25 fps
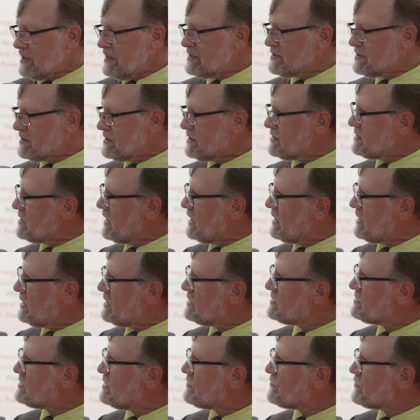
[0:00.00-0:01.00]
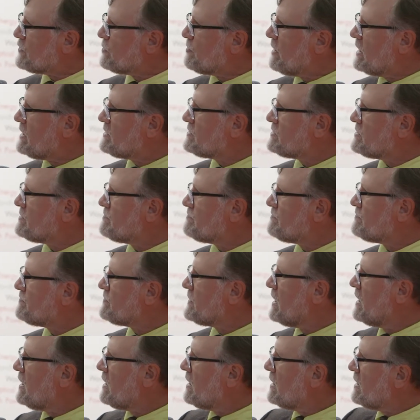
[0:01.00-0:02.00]
instantaneous information.
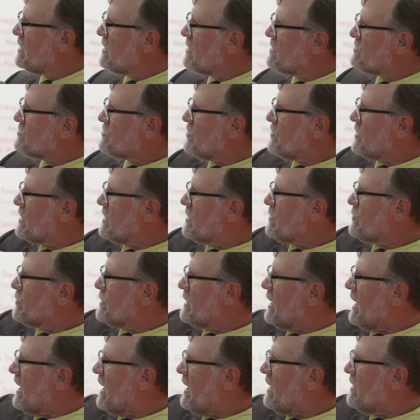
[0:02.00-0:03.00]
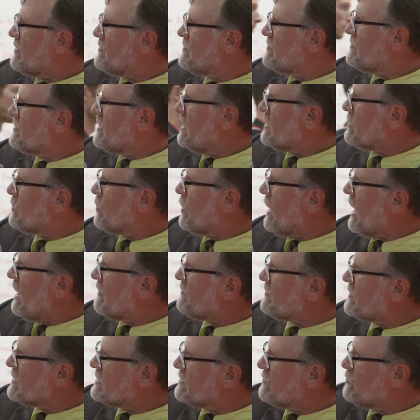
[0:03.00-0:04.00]
So here we have a
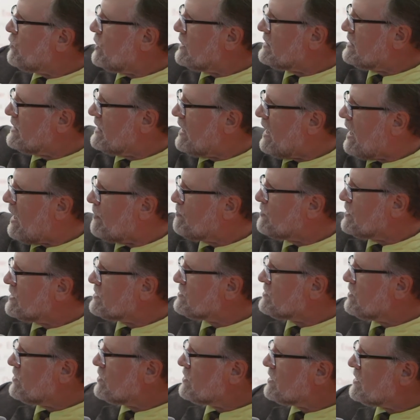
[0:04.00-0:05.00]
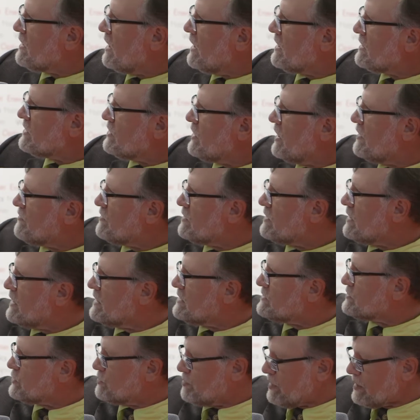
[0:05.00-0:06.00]
graphic of what the optics look like. You have a
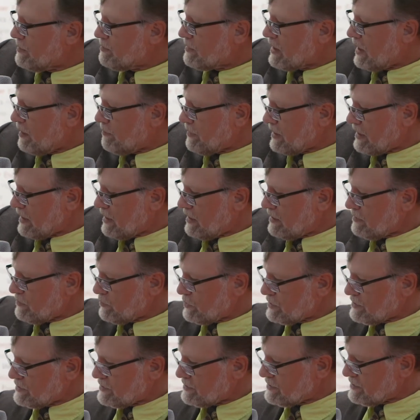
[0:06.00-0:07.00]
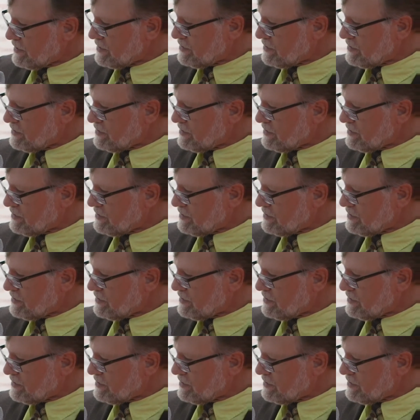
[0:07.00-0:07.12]
laser beam coming in, which is